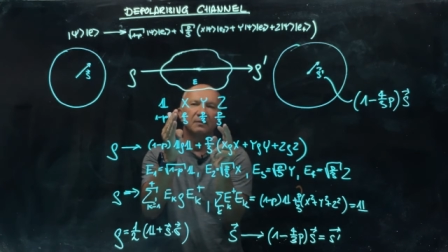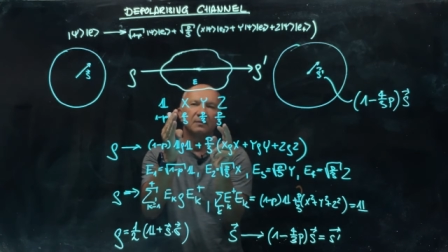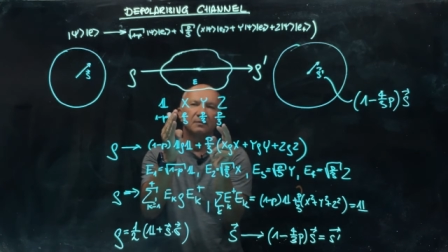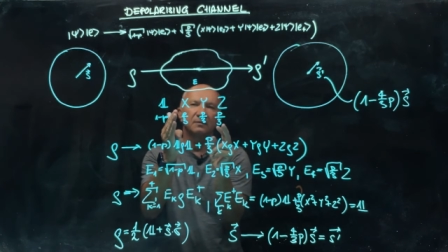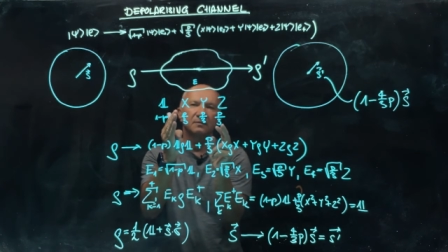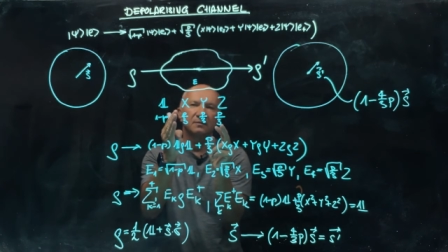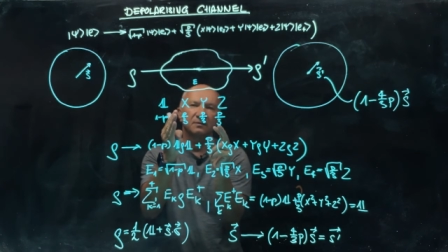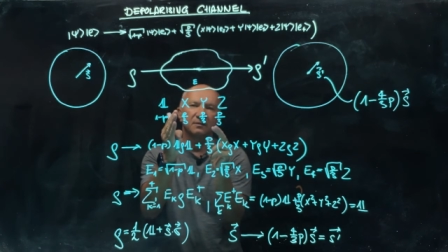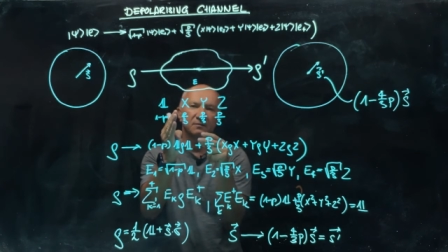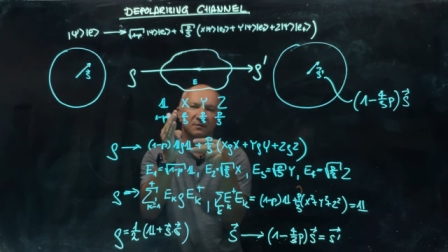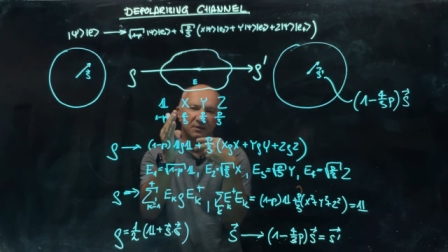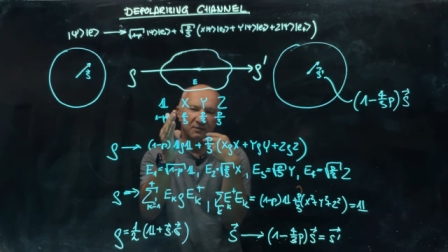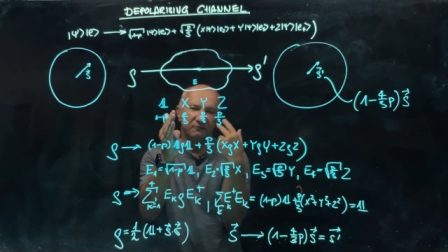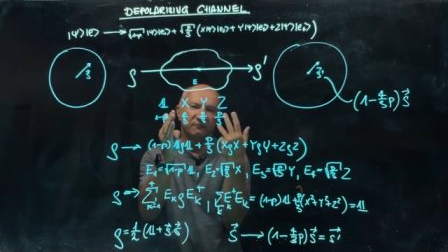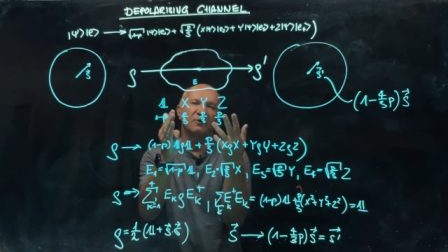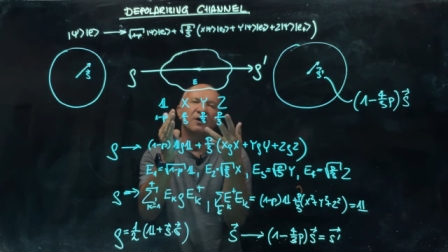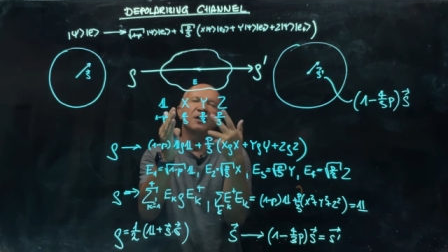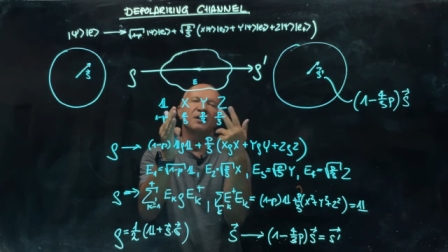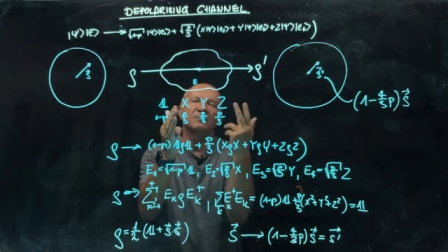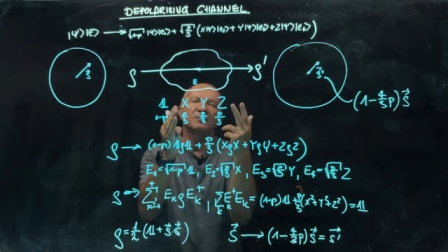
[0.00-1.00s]
So the
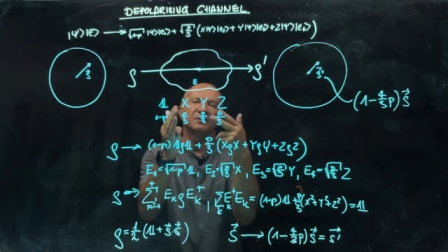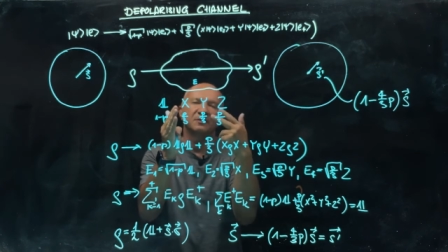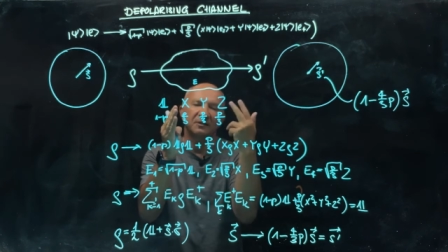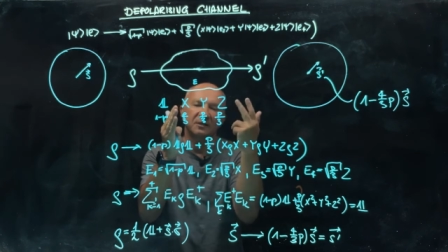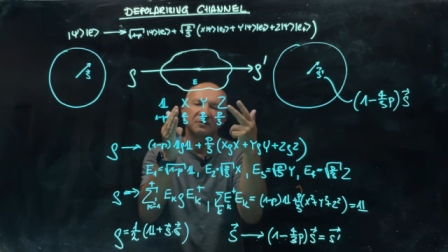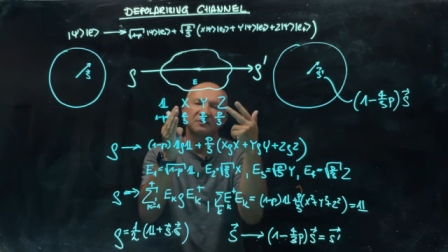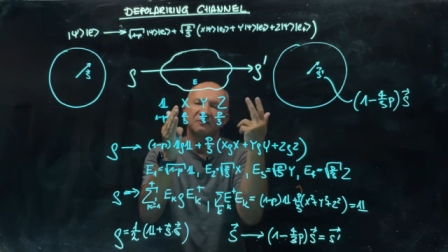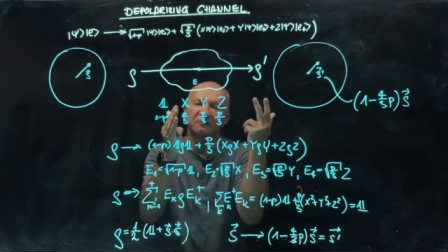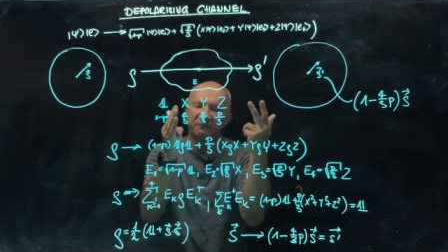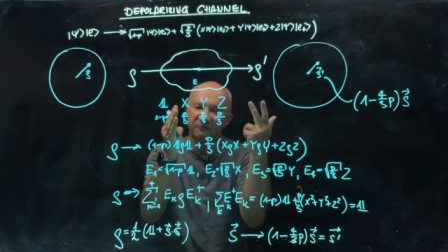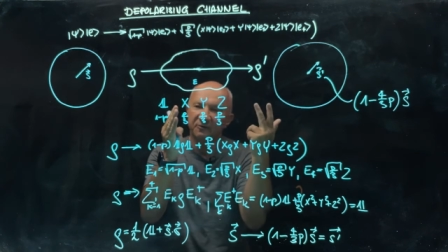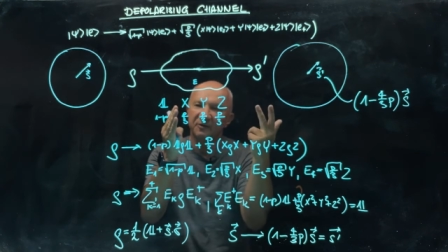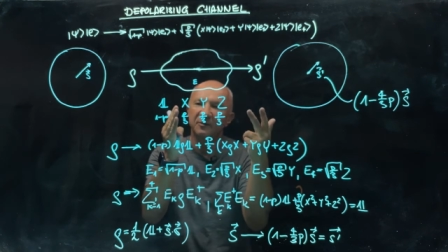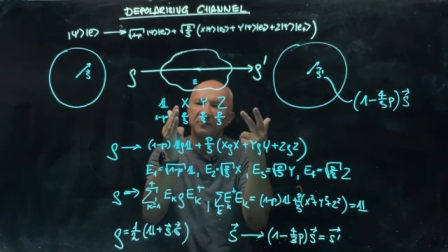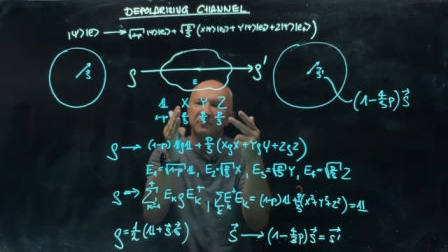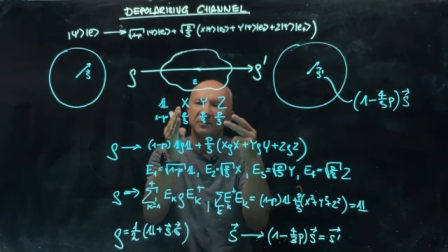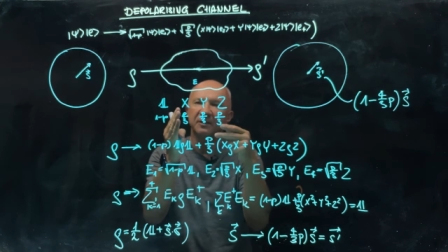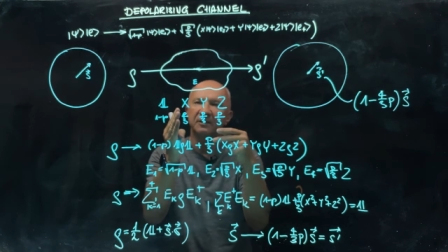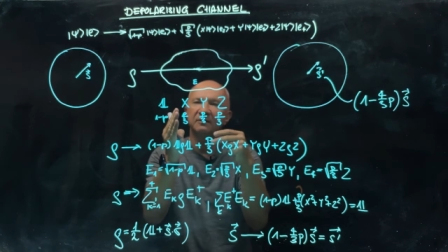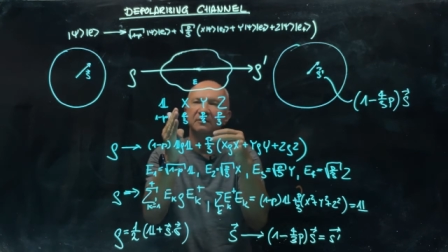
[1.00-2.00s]
environment does the
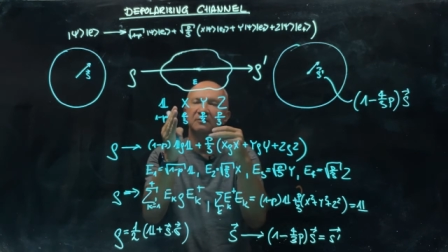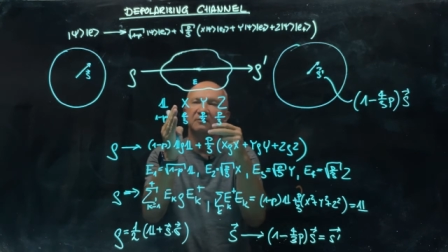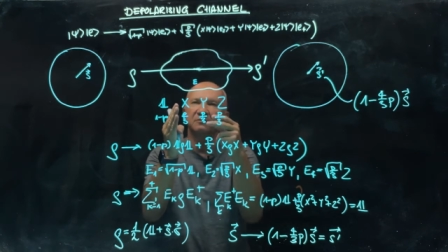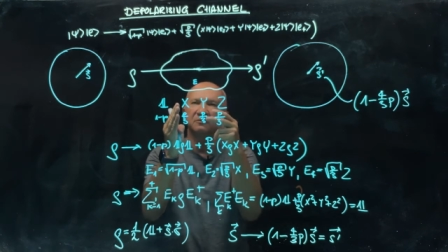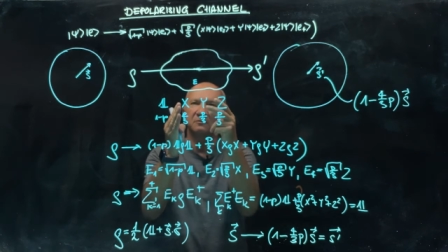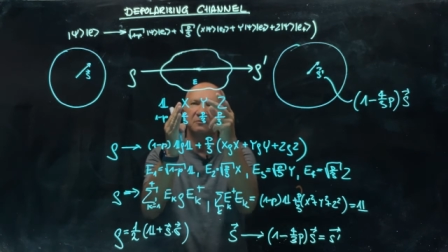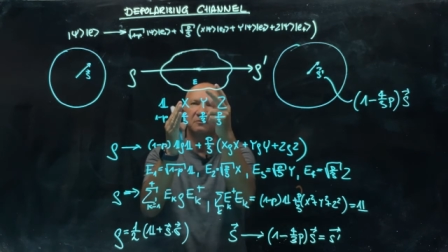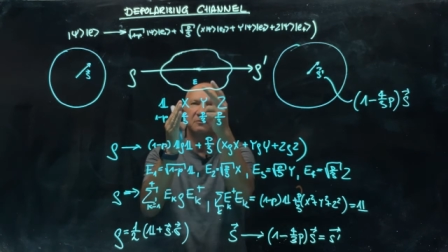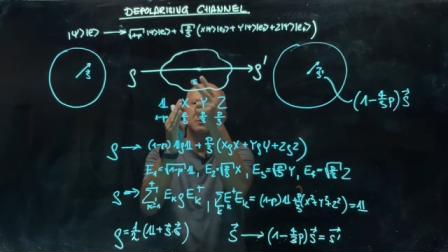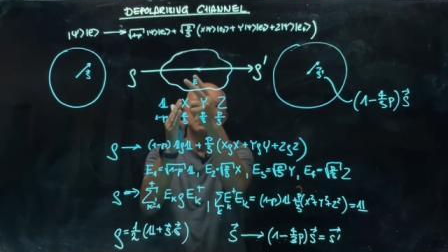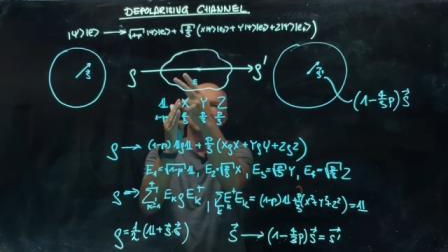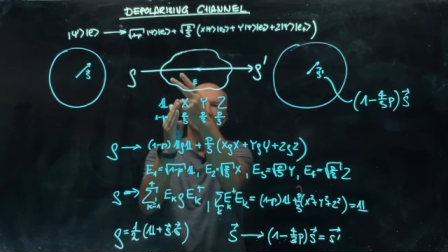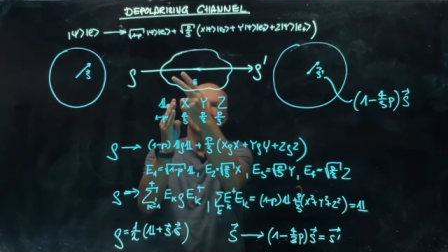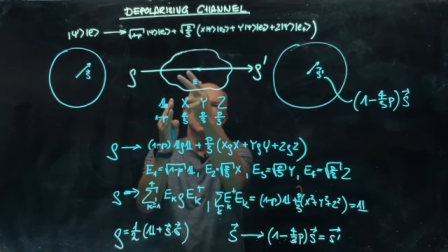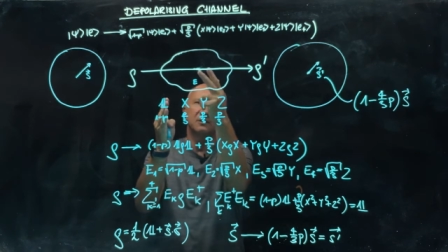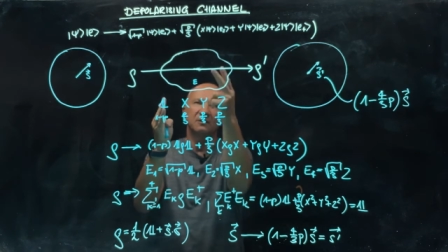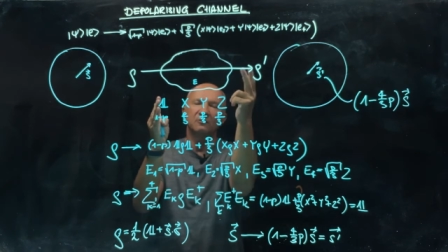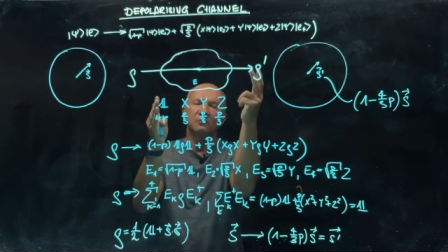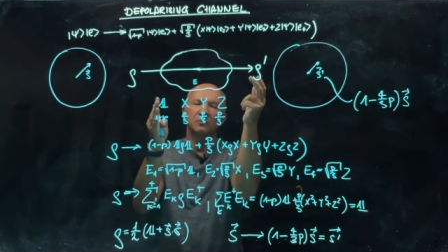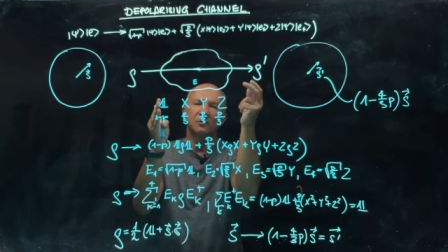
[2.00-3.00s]
flipping to the
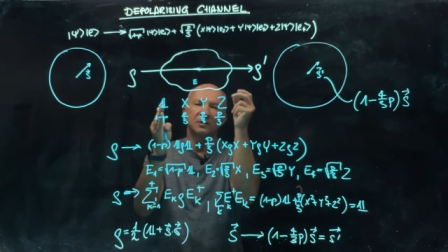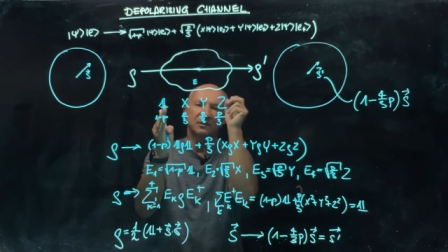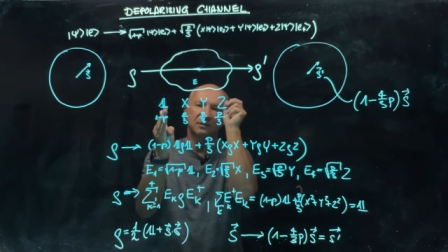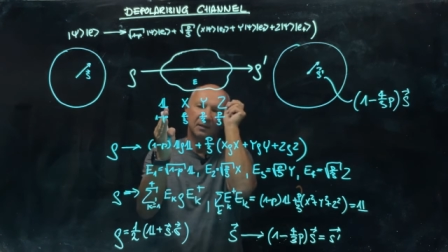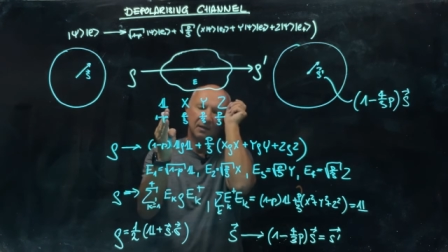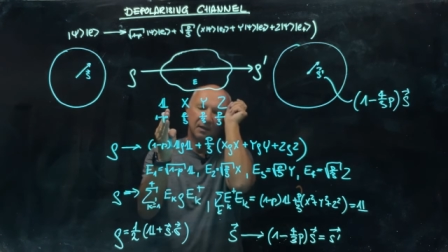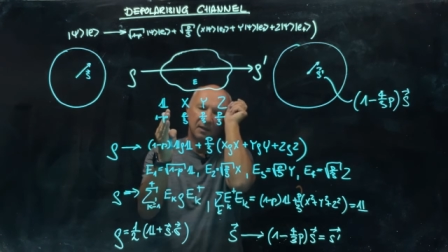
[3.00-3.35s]
qubit.